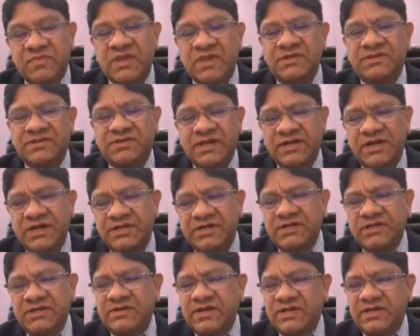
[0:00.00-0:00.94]

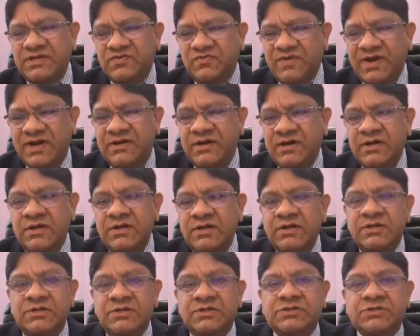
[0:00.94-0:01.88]
secretions and sweat.
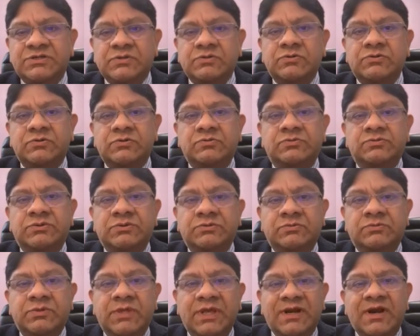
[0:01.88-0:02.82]
So
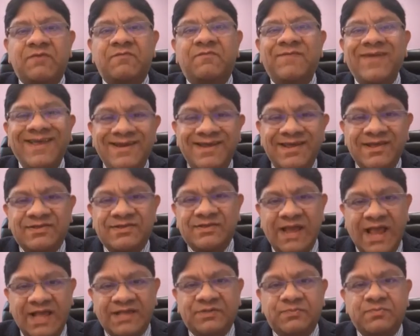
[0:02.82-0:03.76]
there are various
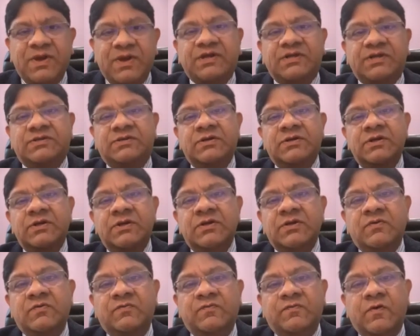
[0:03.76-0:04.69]
aspects
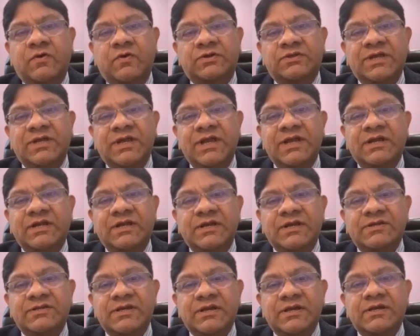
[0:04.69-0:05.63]
for the
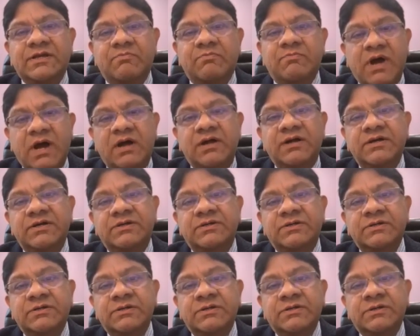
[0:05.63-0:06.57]
increasing demand
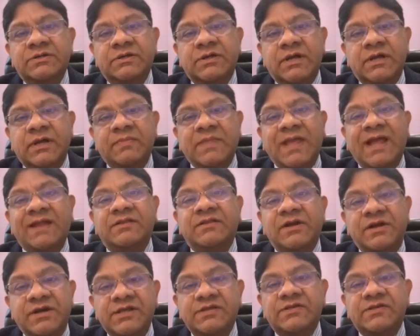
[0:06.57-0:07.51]
and the
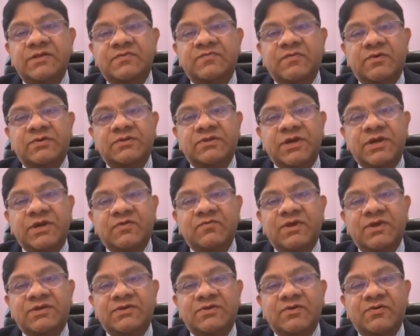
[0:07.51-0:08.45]
reasons for the
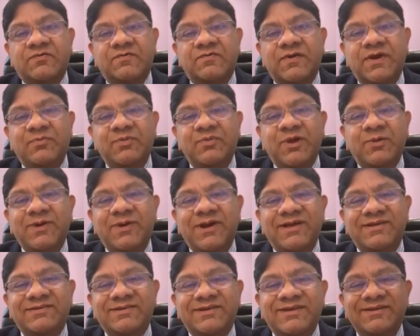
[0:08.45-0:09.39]
request of
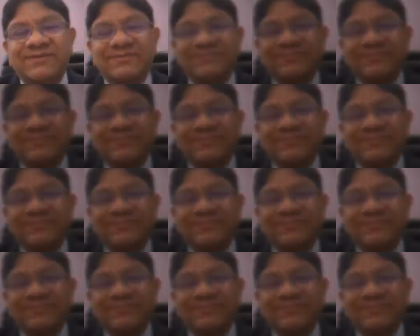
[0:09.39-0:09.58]
labiaplasty.